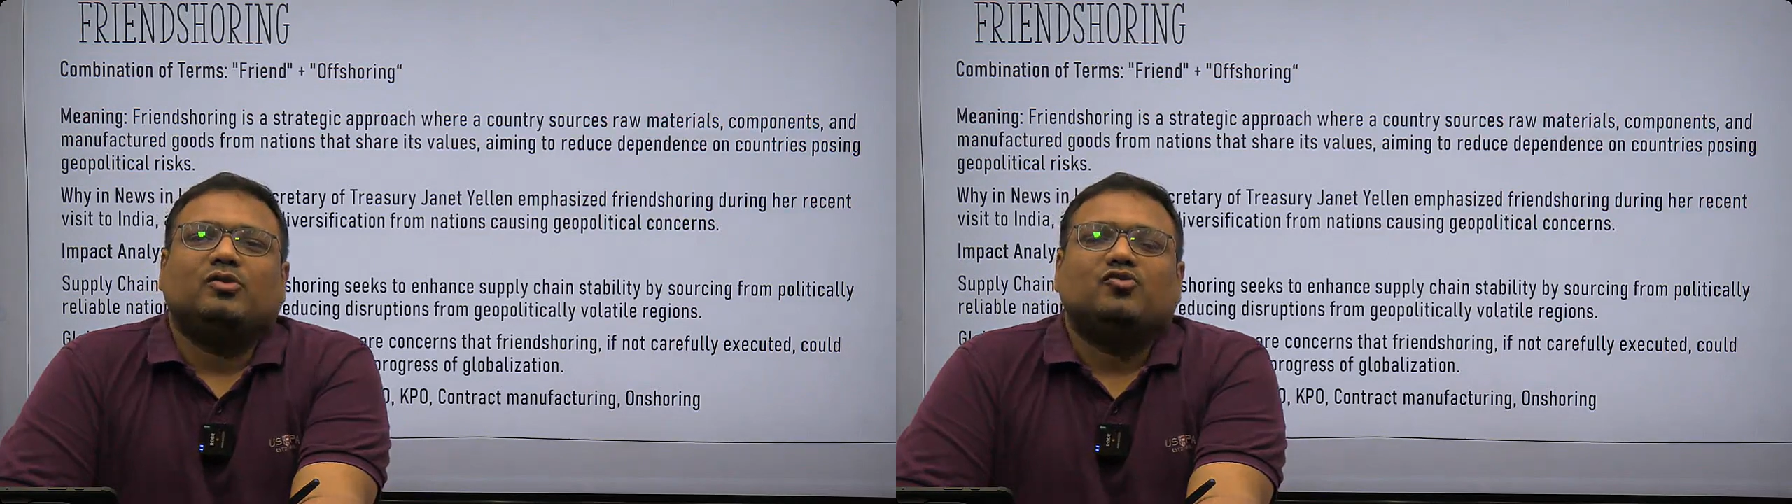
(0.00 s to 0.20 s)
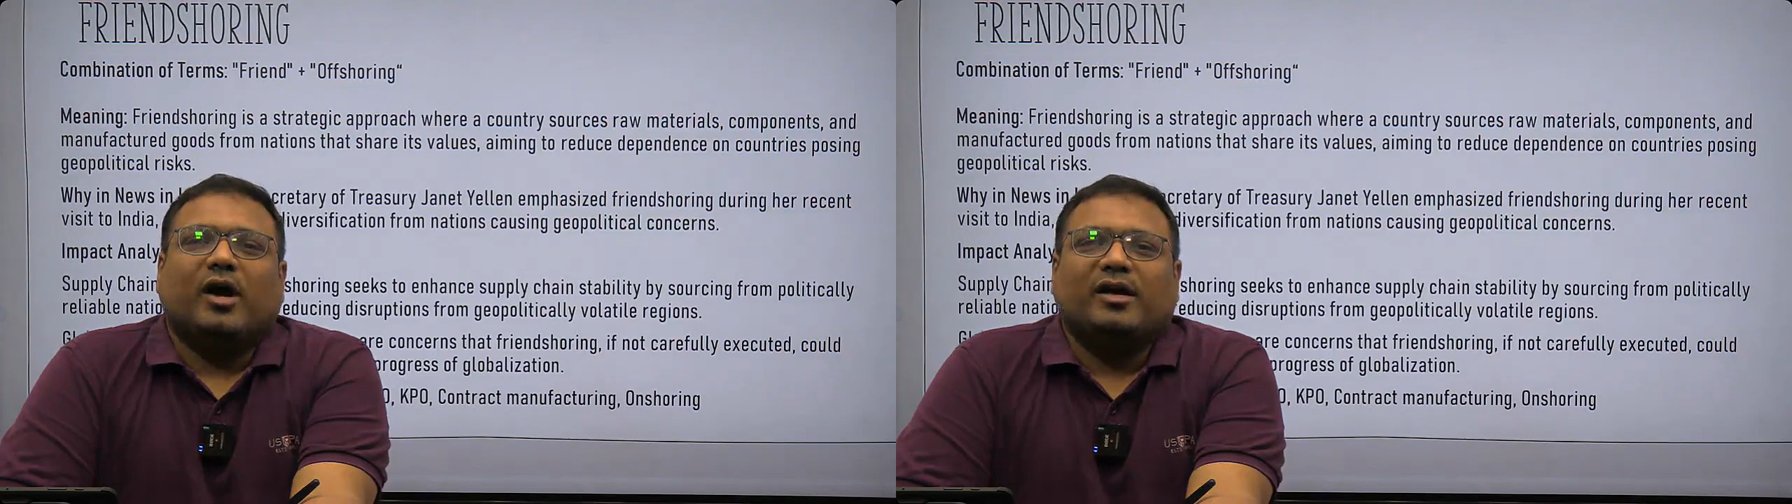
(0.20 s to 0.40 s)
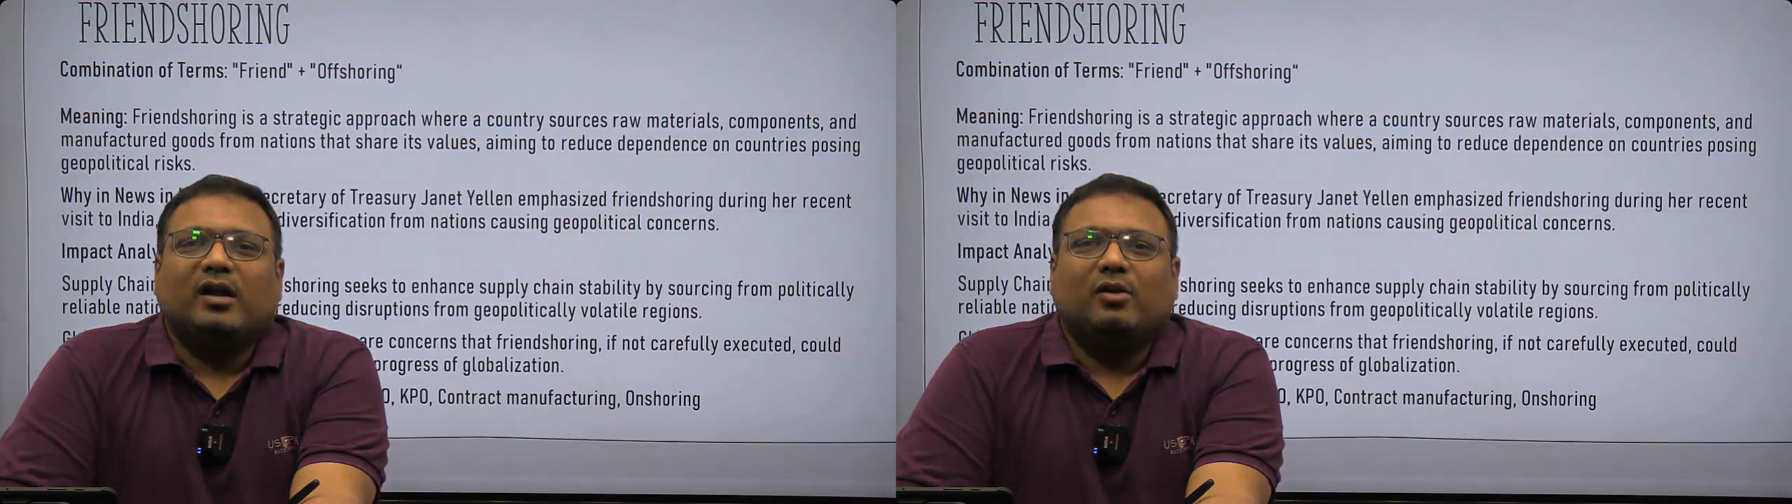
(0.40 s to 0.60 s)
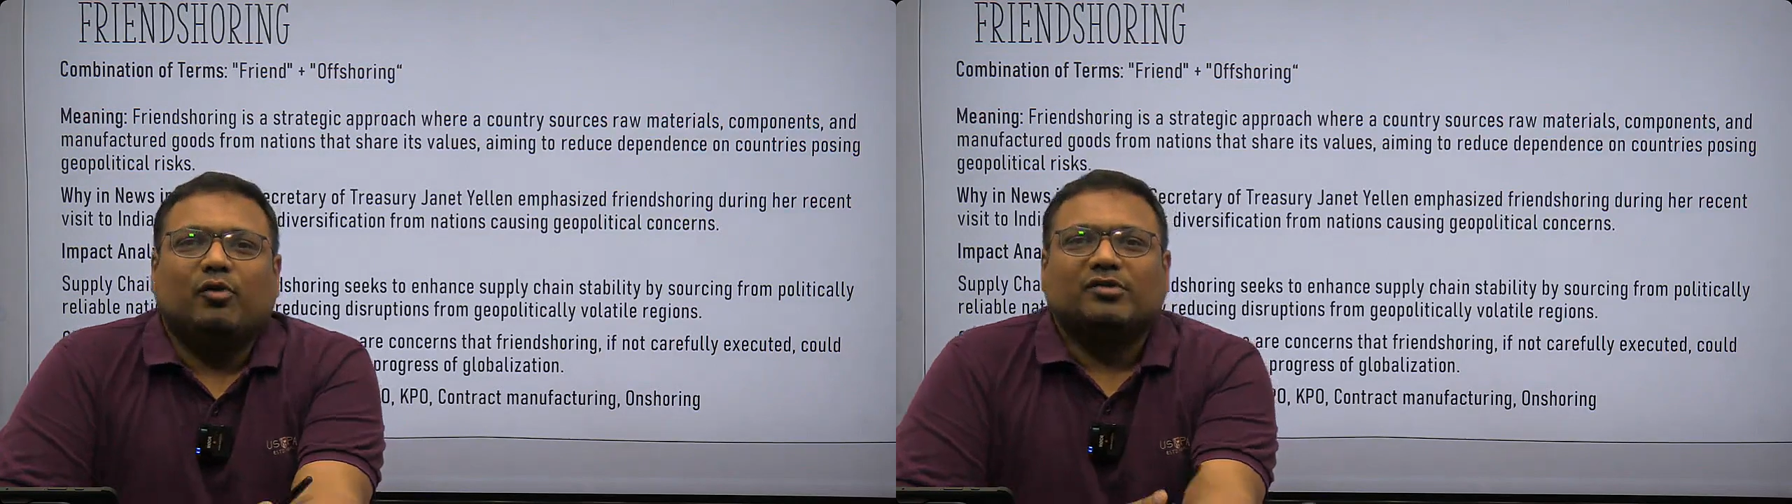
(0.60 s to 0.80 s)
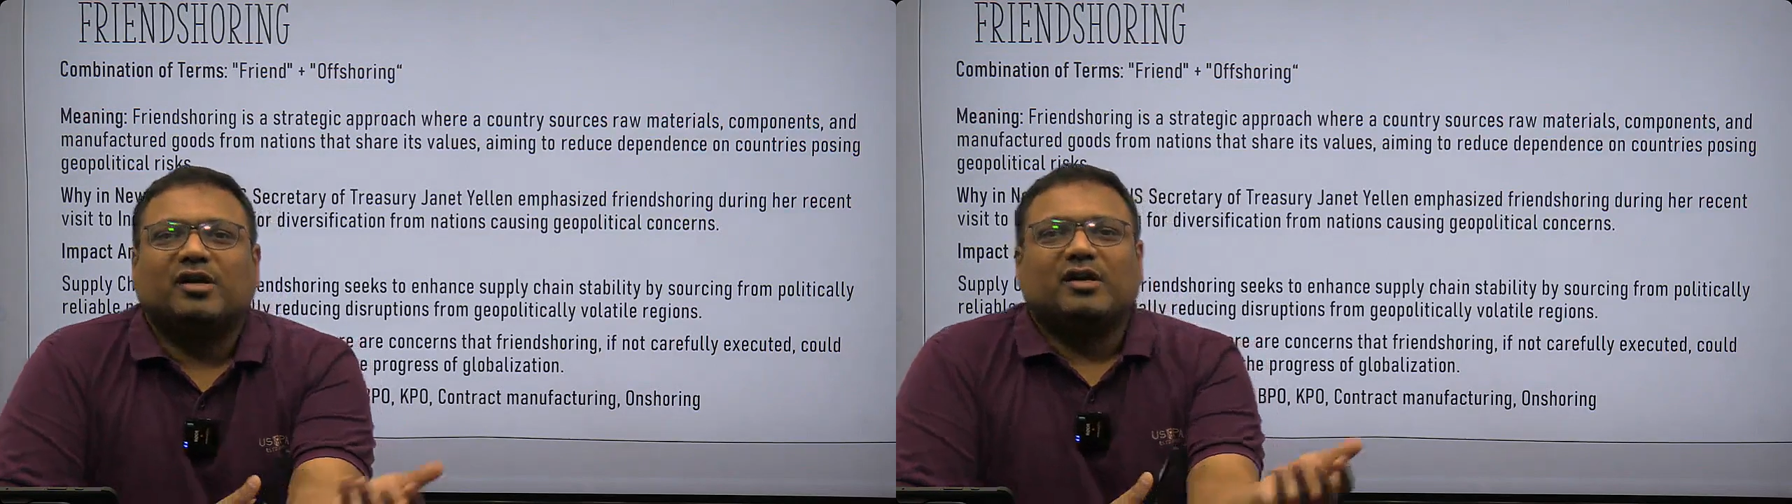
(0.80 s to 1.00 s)
China
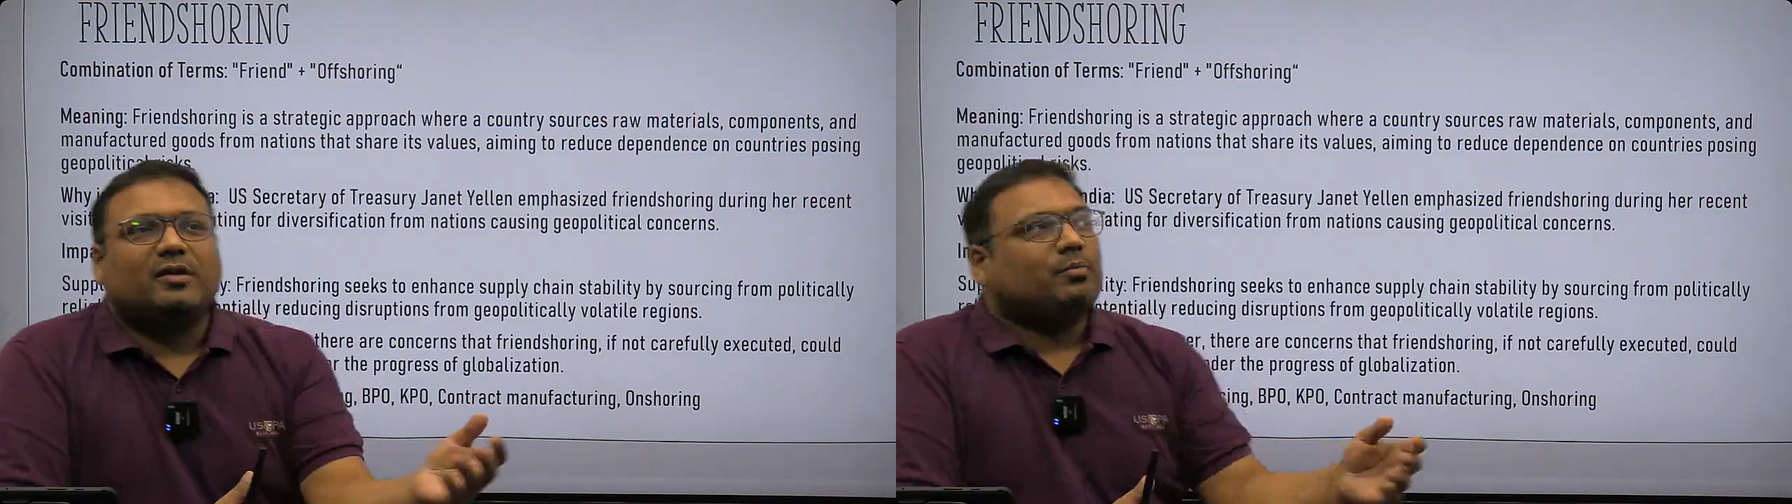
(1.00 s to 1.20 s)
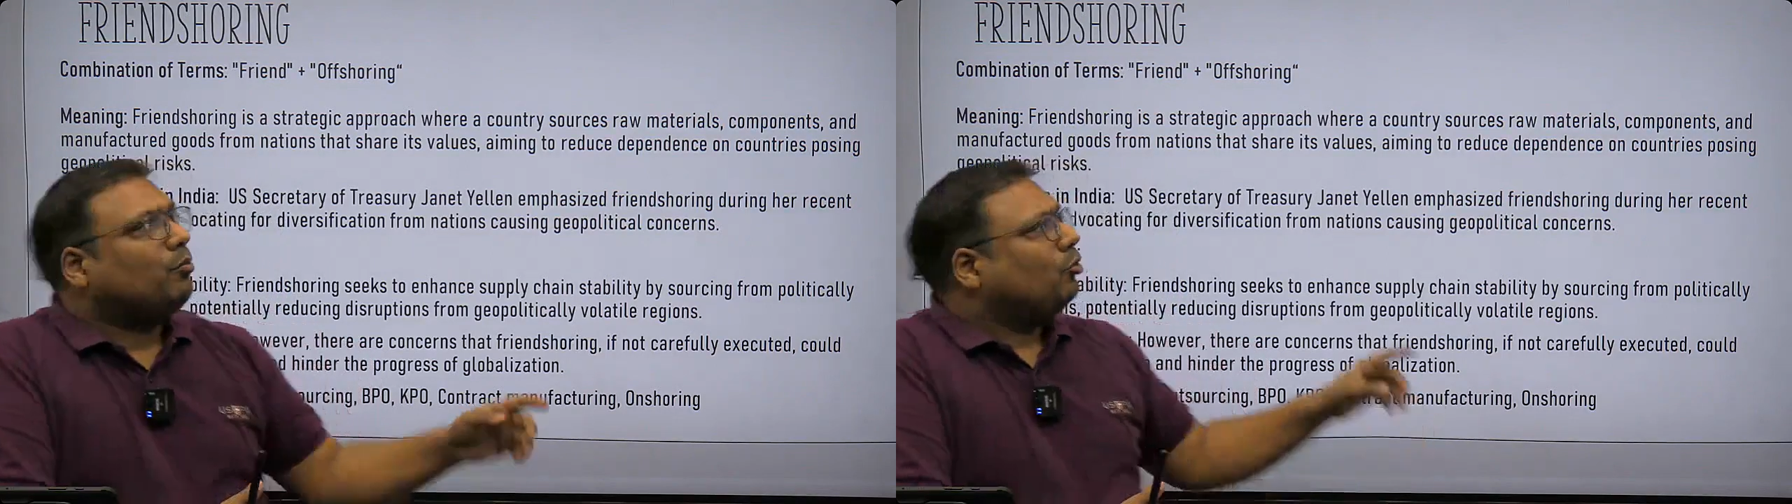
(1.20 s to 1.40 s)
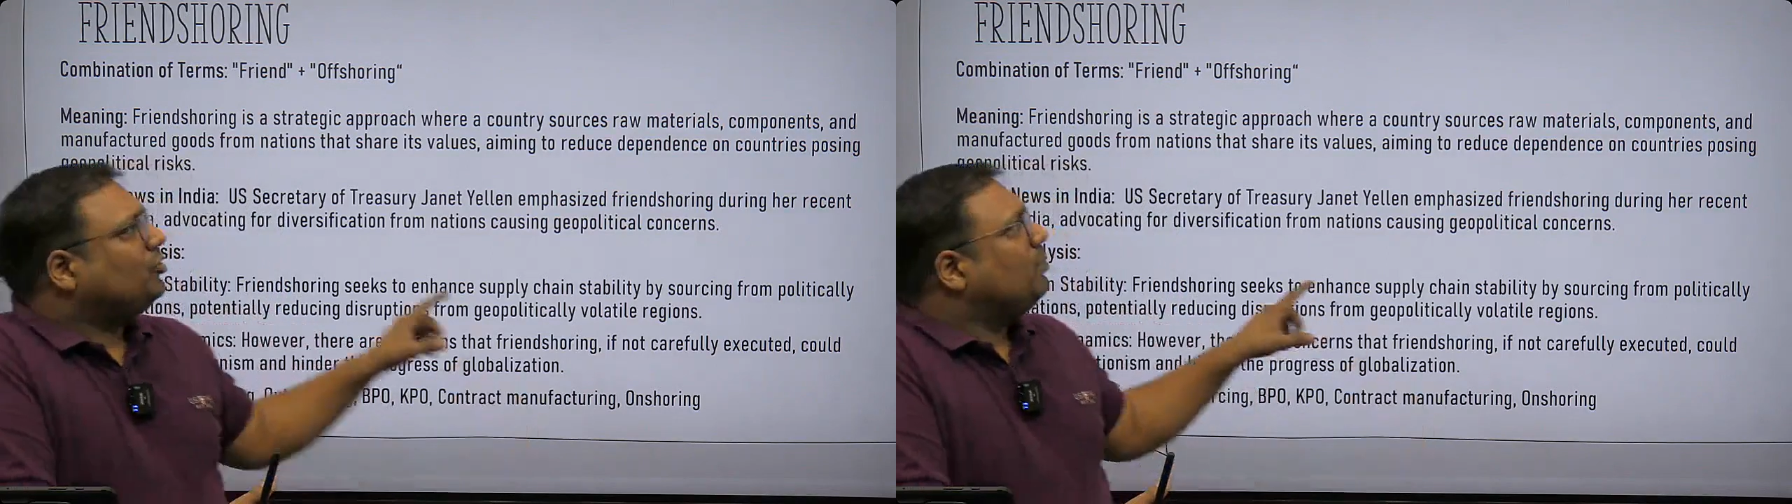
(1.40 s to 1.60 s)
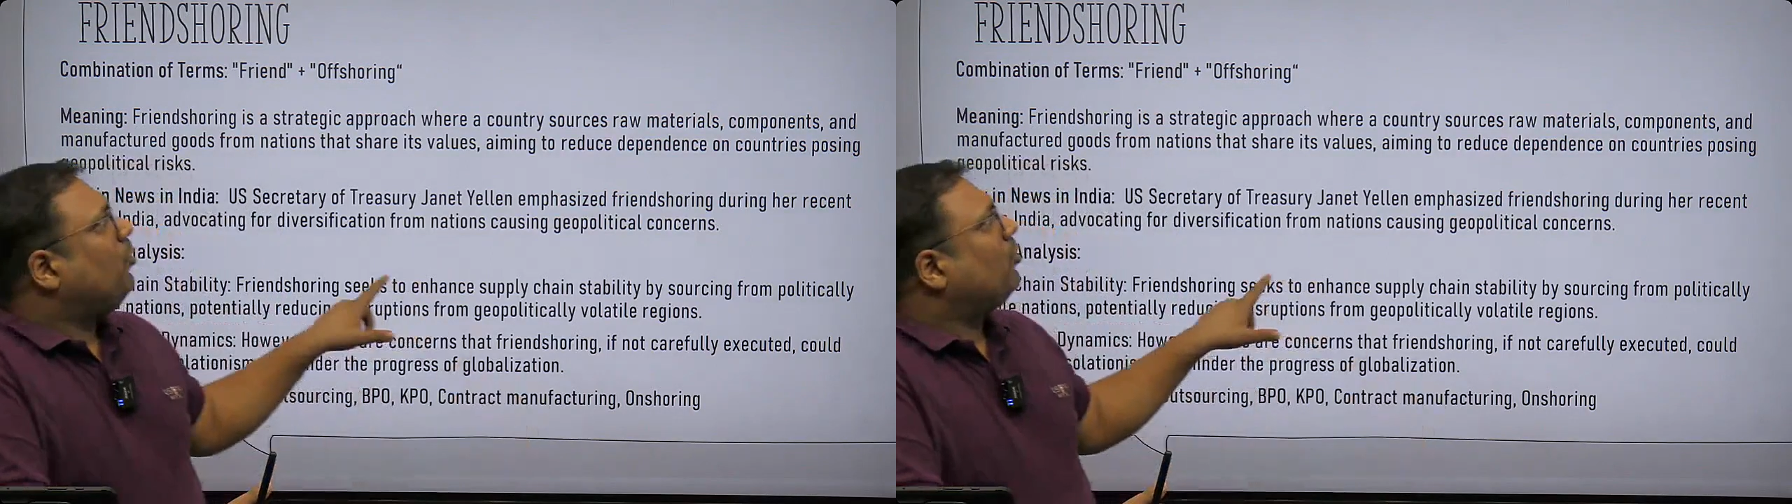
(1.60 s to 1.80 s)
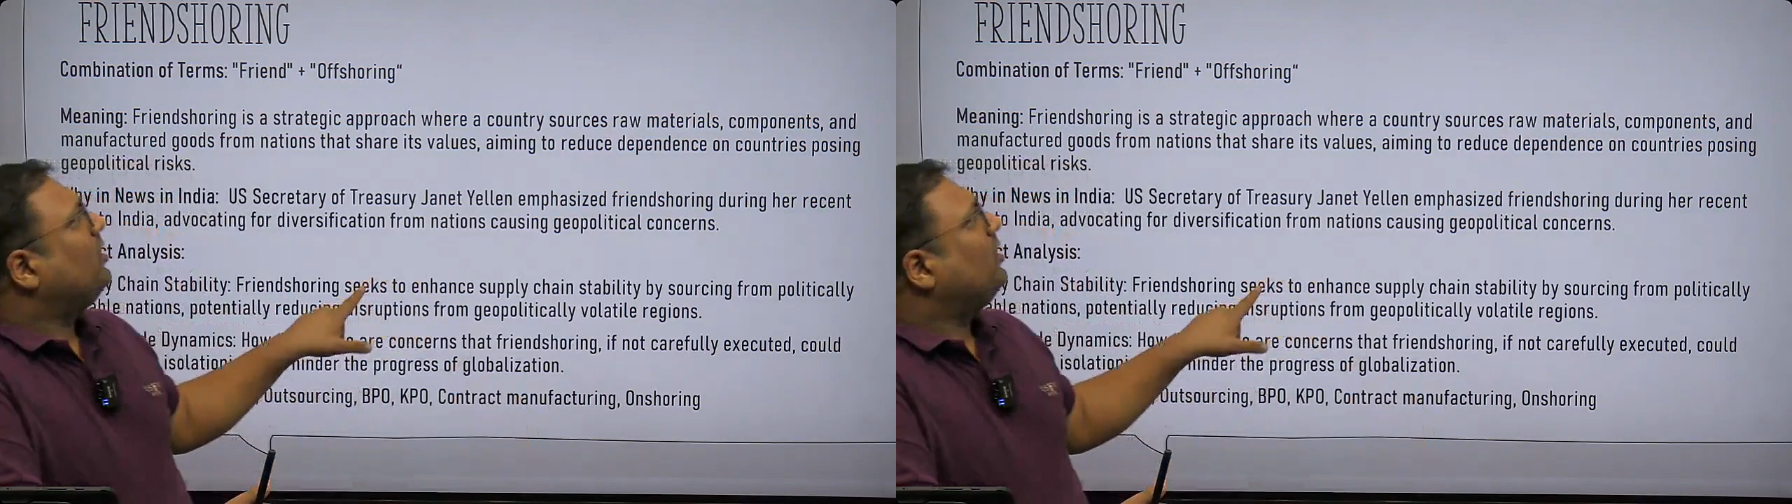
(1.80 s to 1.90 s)
was the most important